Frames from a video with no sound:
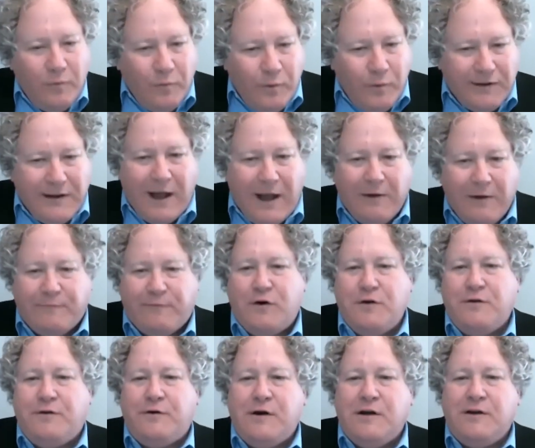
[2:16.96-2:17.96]
without
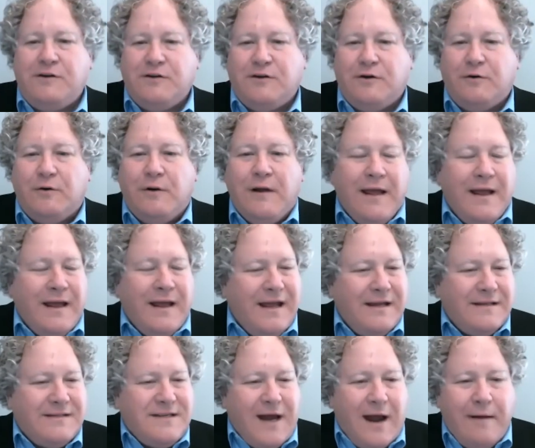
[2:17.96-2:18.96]
further ado,
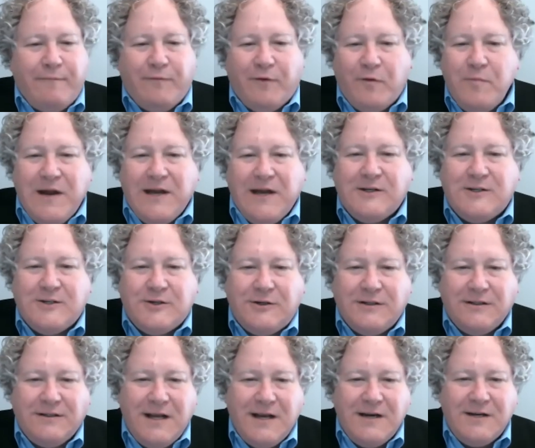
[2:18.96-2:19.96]
it's time for me to turn
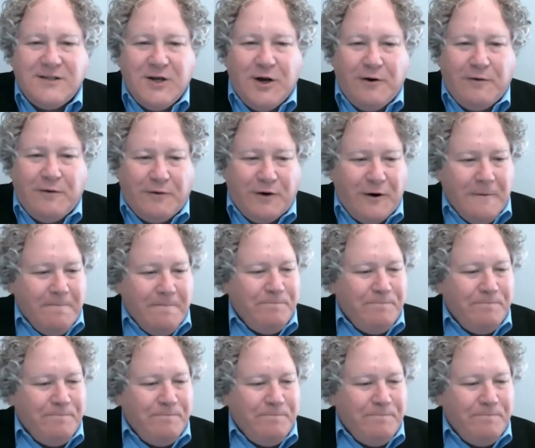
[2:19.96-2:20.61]
things over